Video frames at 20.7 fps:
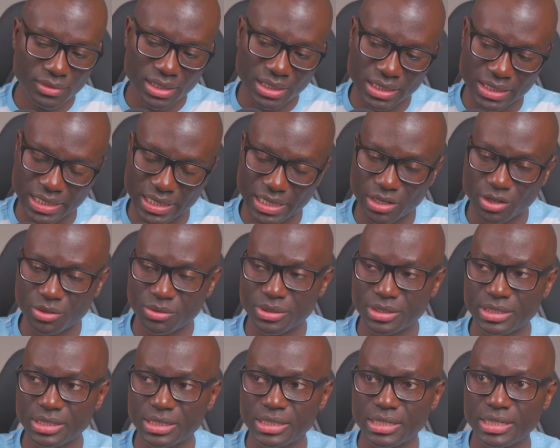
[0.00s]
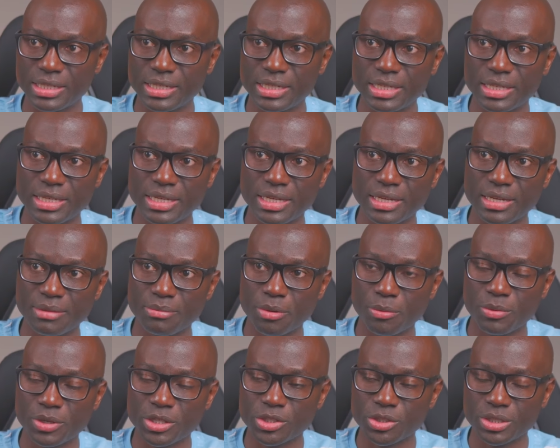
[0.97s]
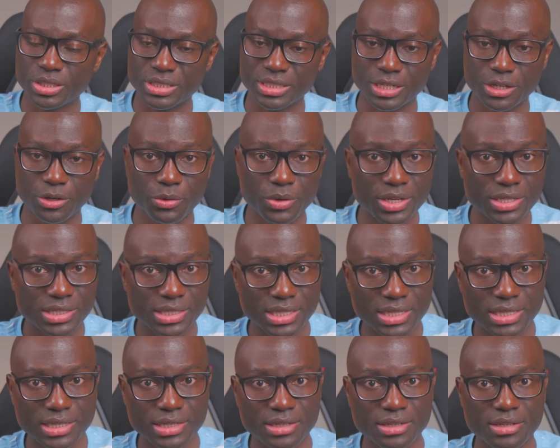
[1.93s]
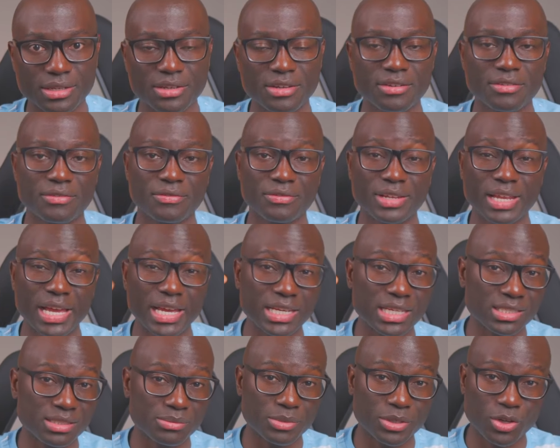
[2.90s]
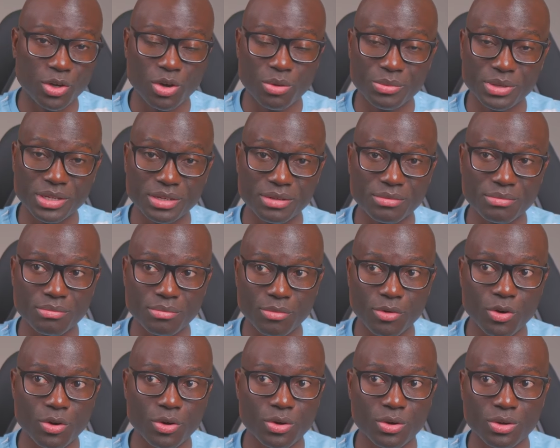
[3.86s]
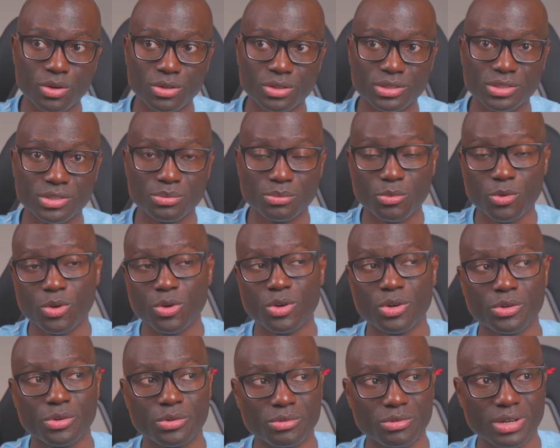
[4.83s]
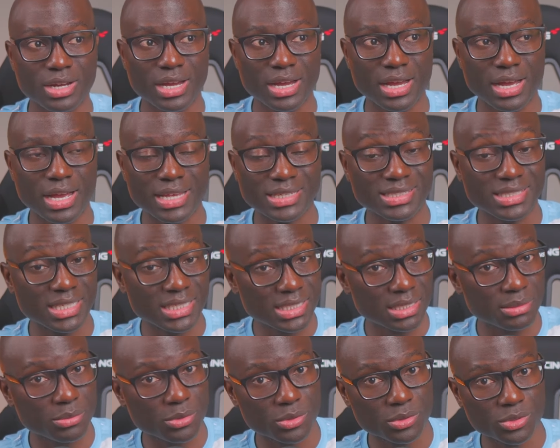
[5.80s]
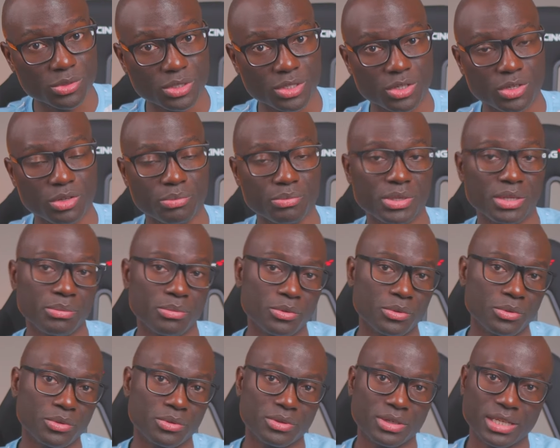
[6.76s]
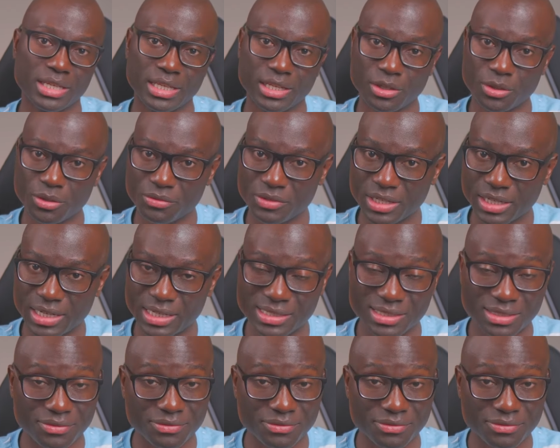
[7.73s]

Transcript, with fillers: the economy, the, the population is increasing, flying is becoming more, more accessible to a lot of people. A lot of airlines are